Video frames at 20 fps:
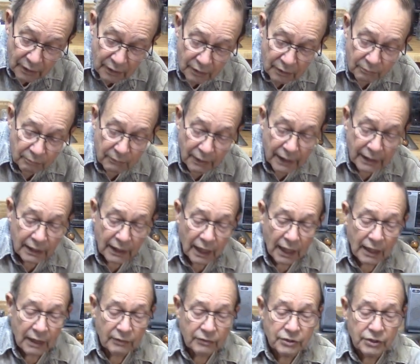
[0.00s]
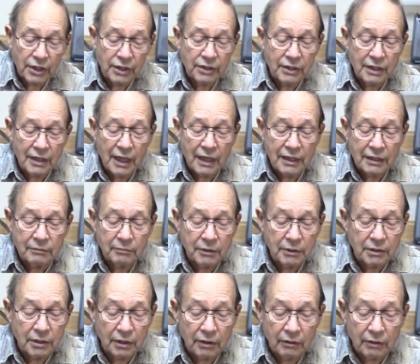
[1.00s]
made out of synthetic
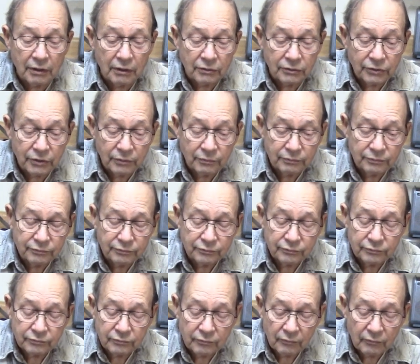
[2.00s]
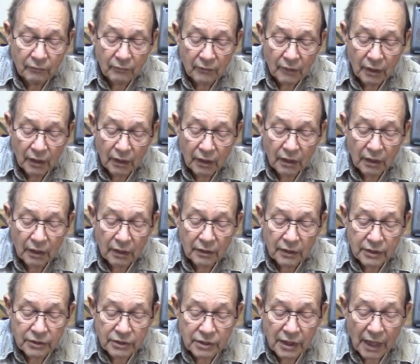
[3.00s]
materials,
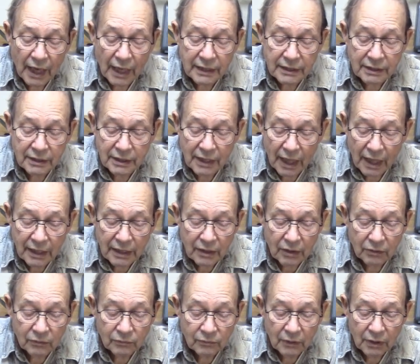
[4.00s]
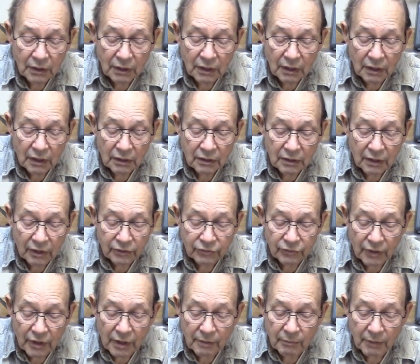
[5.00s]
this night and hail does
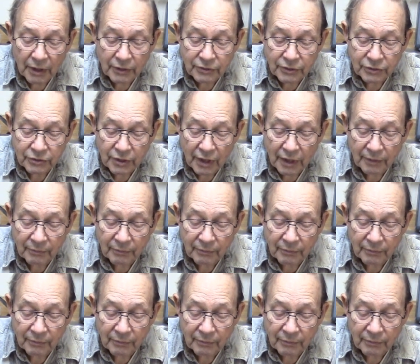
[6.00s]
very much the same